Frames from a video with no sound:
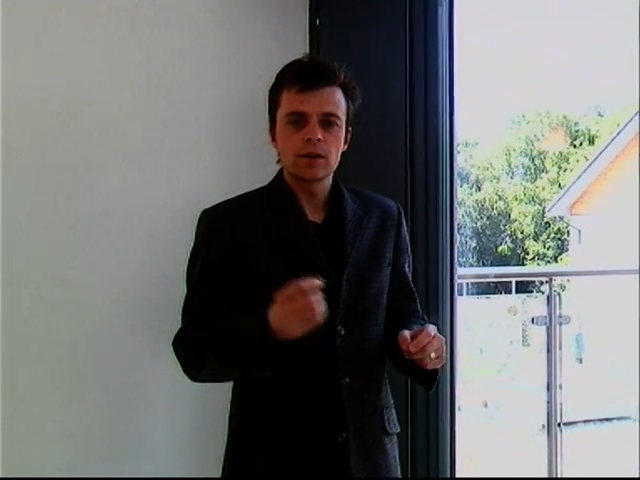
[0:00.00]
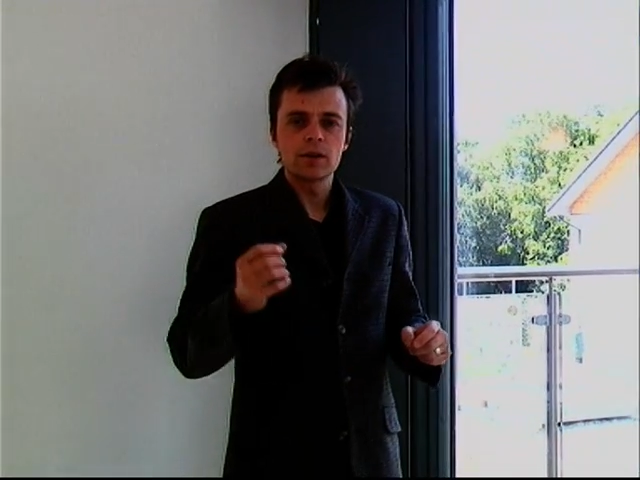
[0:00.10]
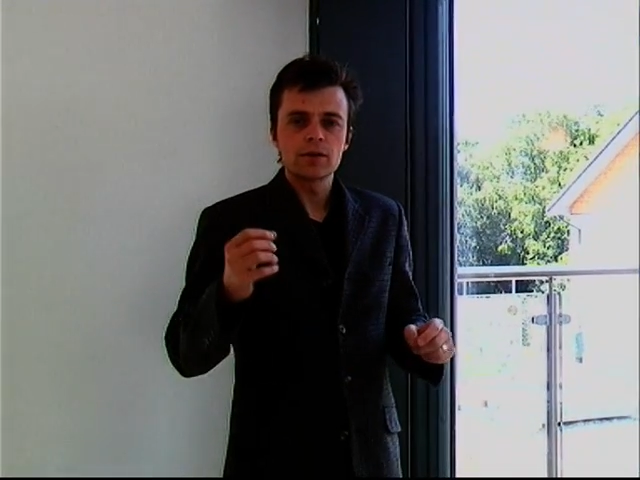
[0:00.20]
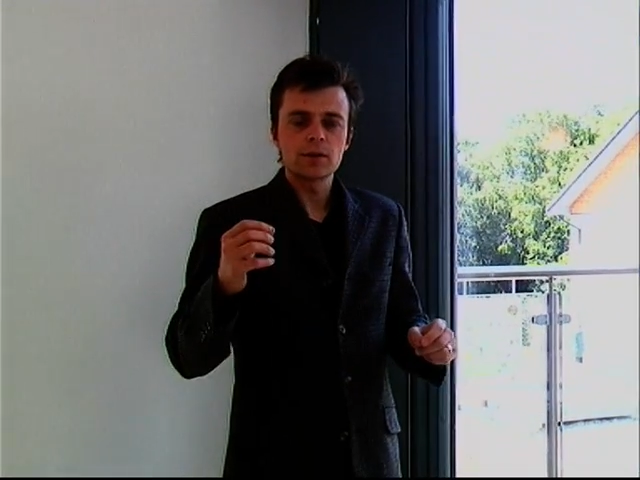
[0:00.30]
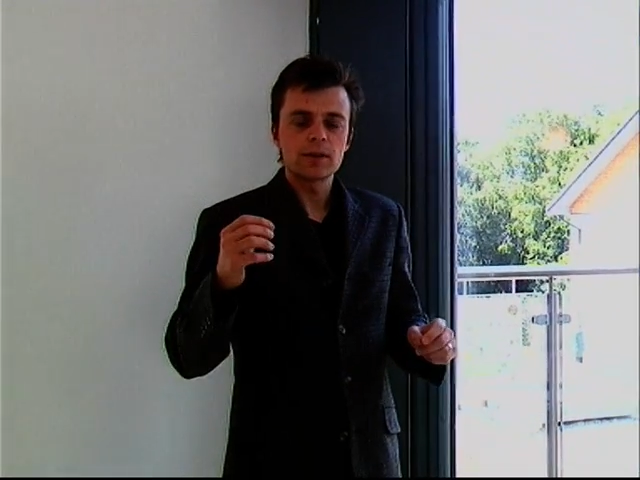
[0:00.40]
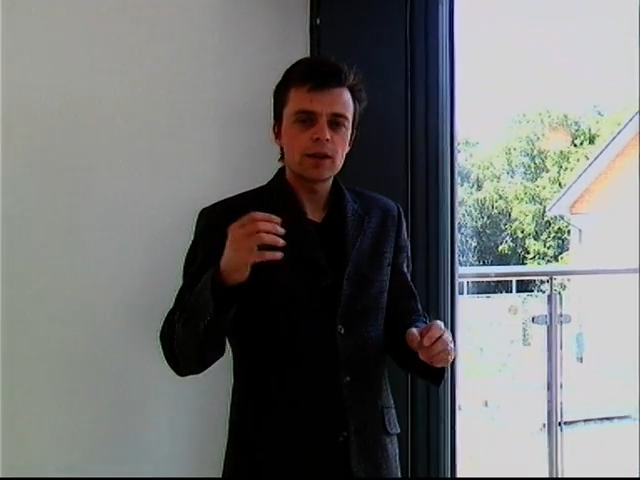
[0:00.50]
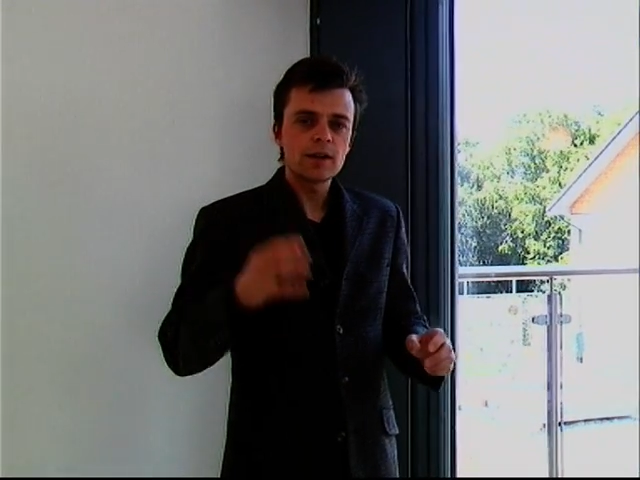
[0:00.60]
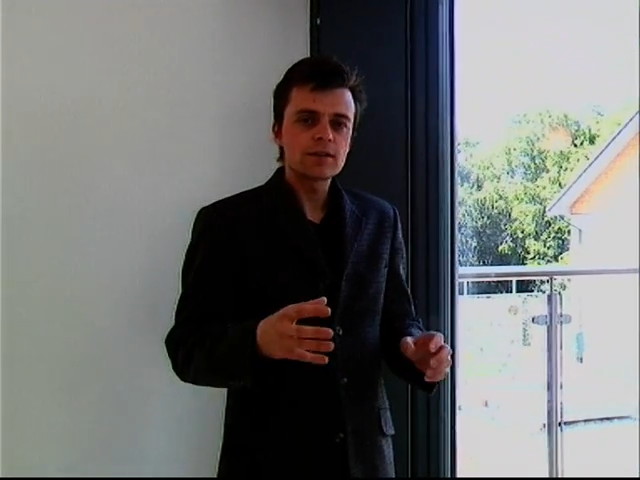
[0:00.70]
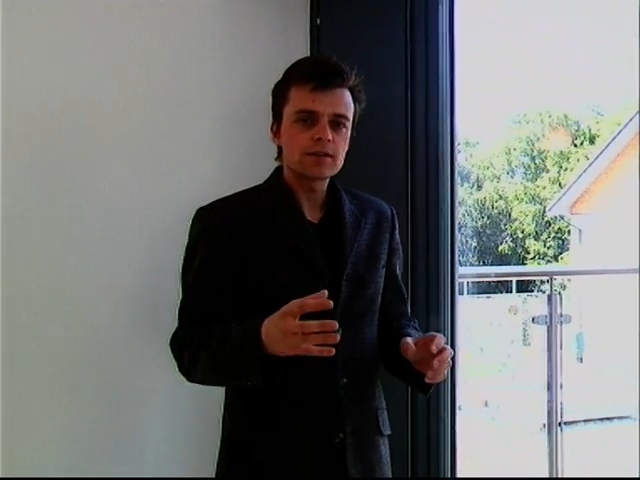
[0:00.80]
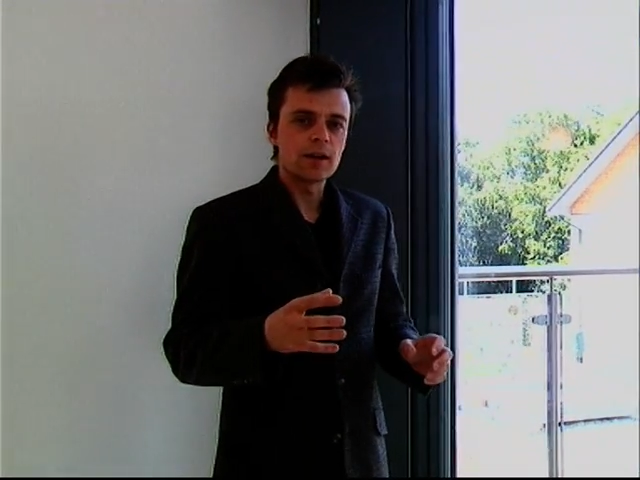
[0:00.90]
So at
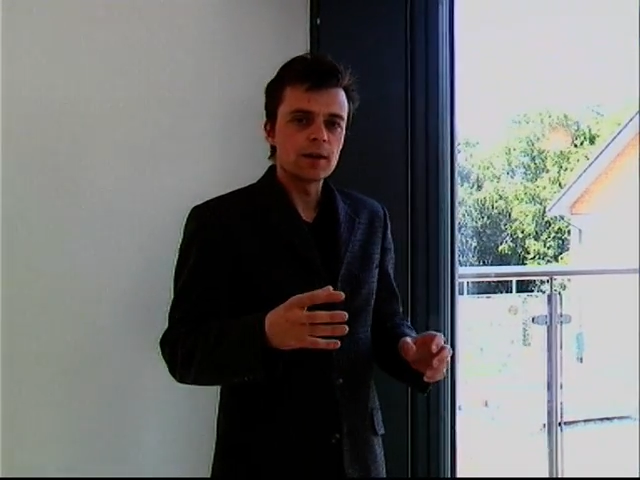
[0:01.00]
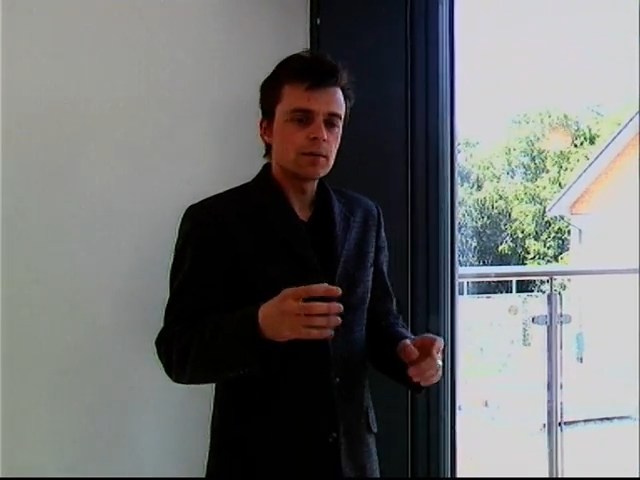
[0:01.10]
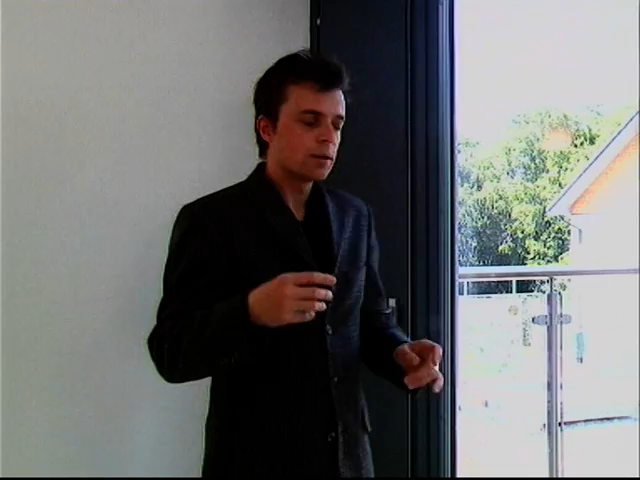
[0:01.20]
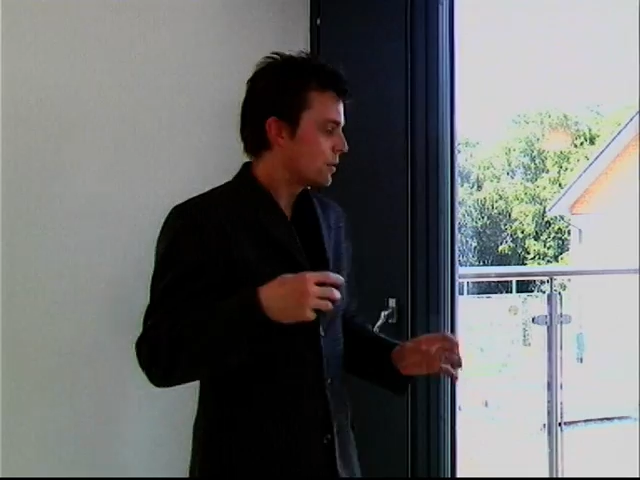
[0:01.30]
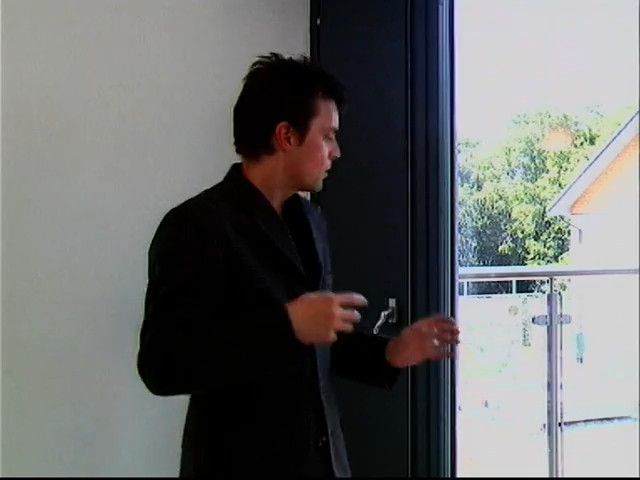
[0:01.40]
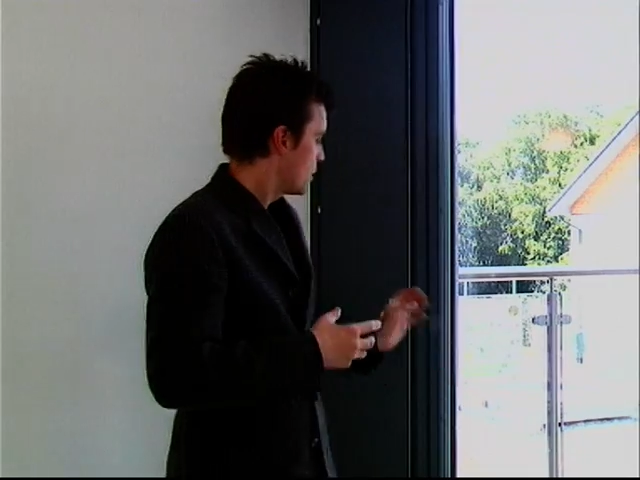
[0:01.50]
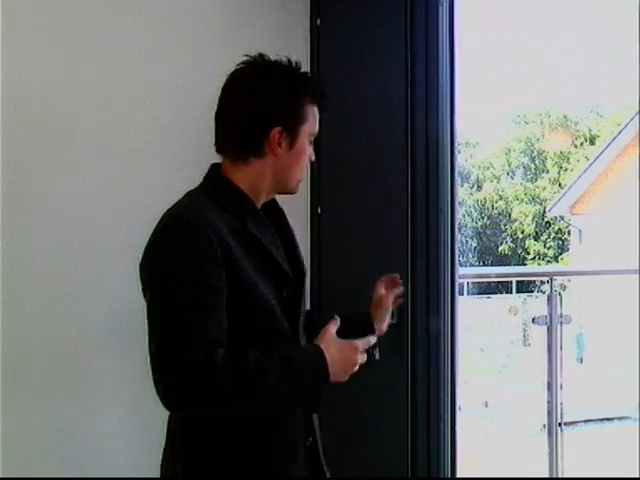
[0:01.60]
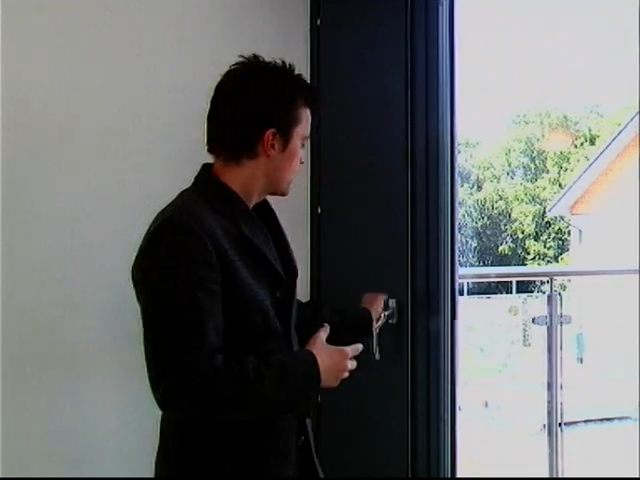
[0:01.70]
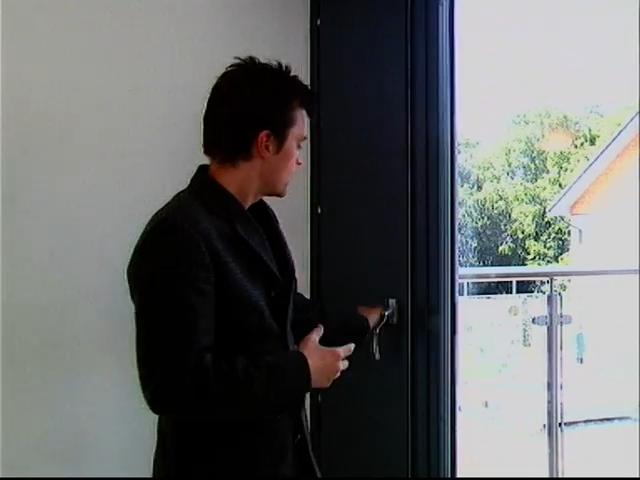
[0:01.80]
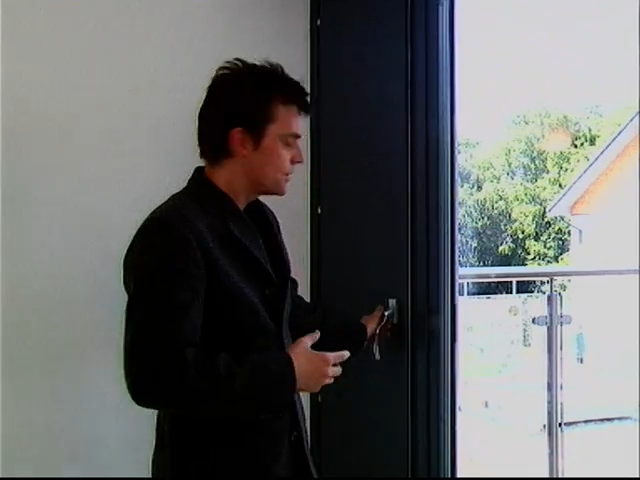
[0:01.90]
night time, you
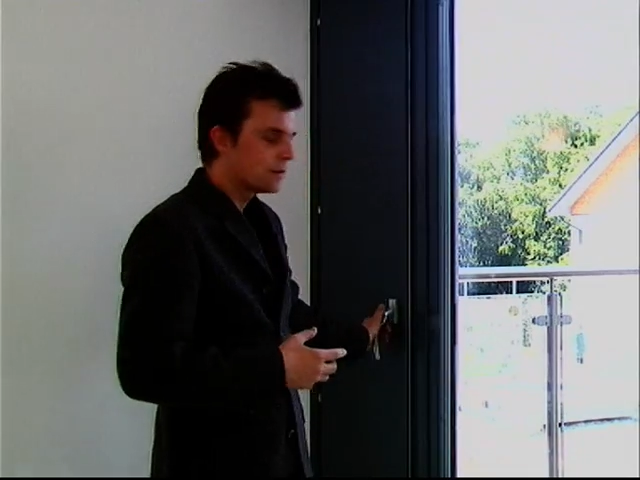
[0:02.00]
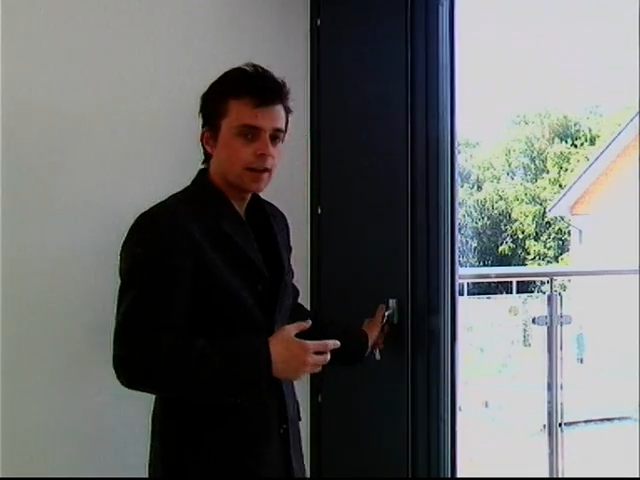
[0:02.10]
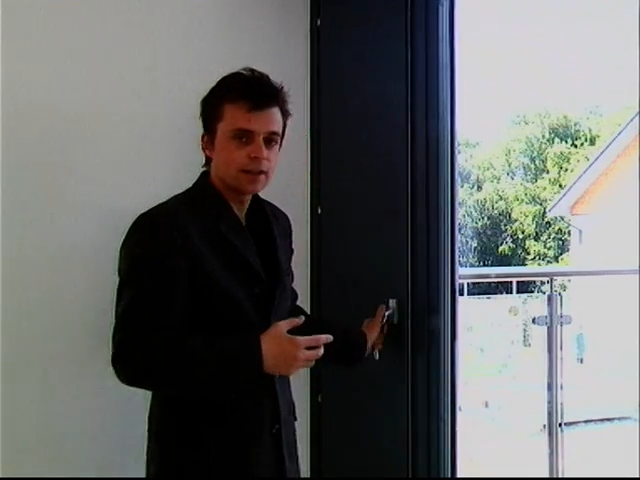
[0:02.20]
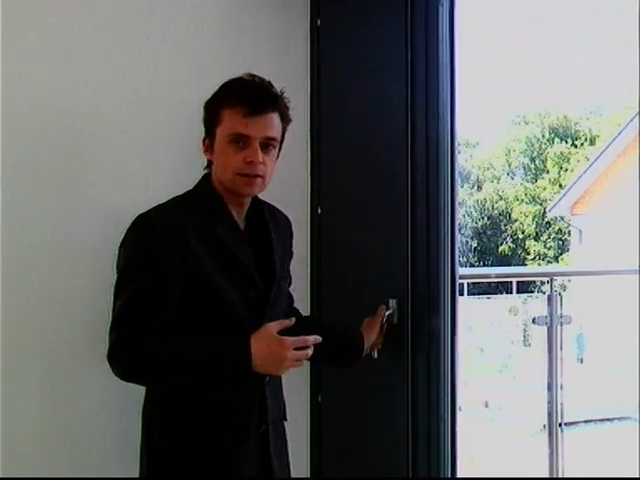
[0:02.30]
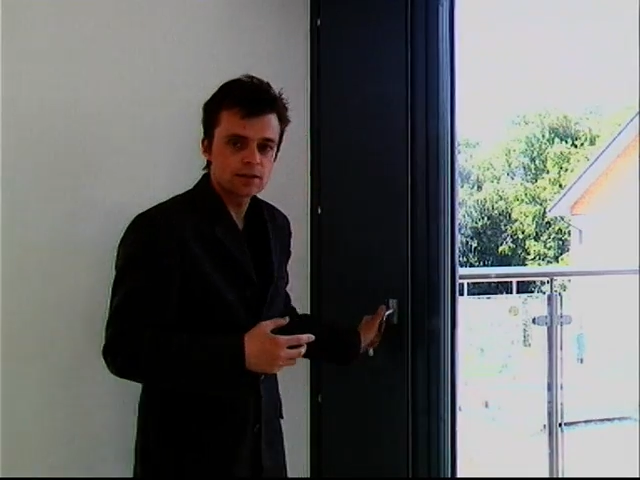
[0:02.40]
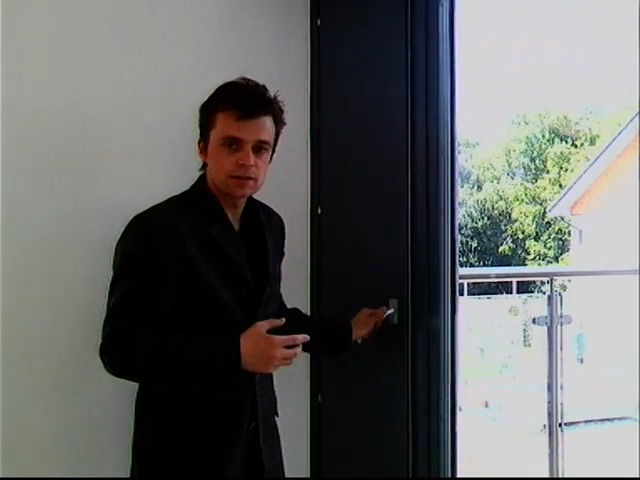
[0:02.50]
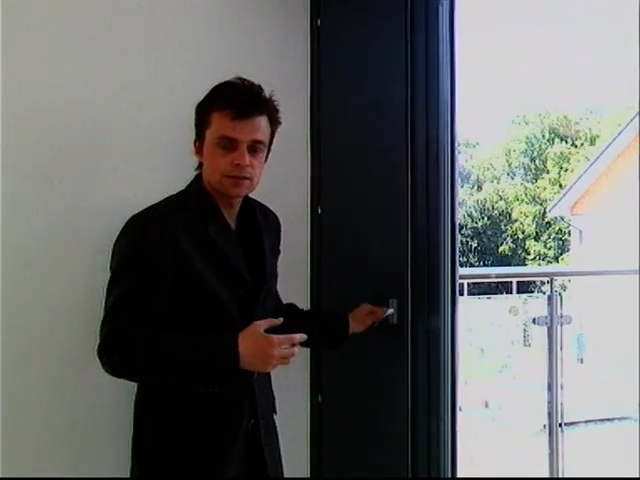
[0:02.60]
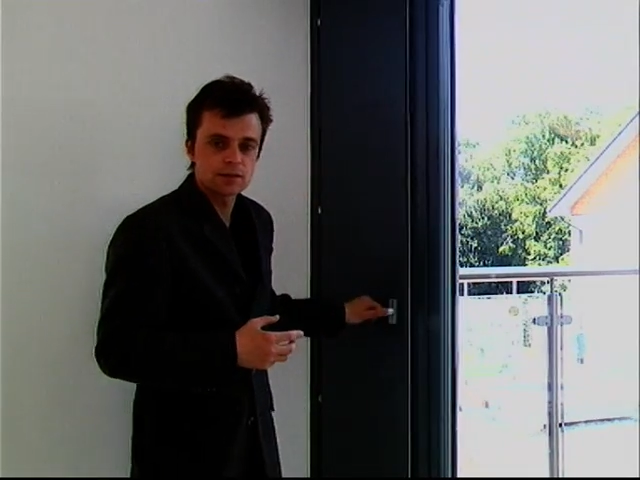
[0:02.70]
open these vents